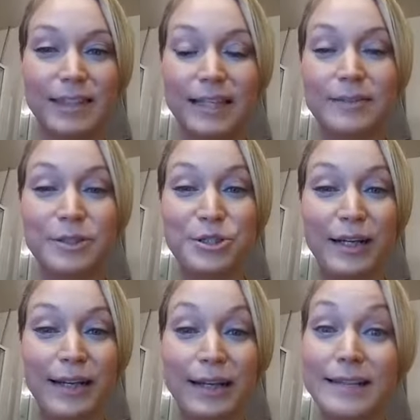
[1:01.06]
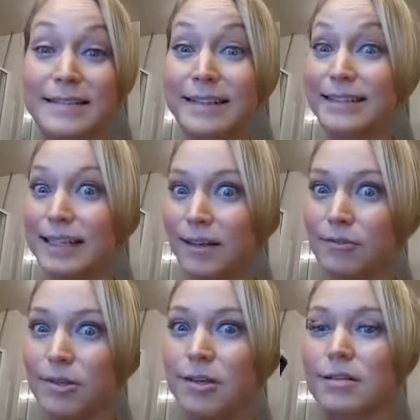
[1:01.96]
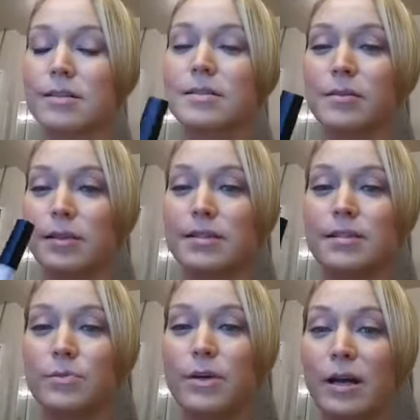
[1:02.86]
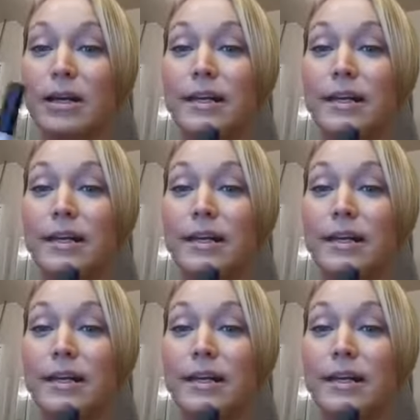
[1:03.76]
a little tricky because I did it wrong. So this is why I'm